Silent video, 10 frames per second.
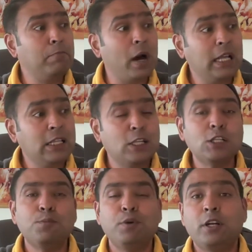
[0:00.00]
by this
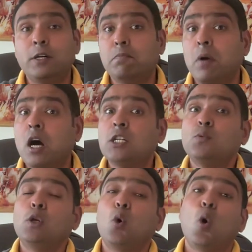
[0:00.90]
period, Mars
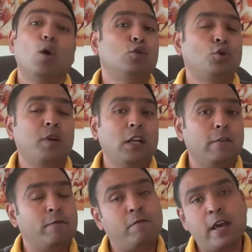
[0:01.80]
will also be in a
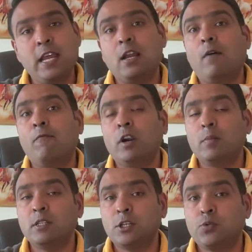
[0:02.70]
very comfortable
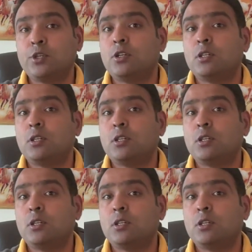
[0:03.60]
situation.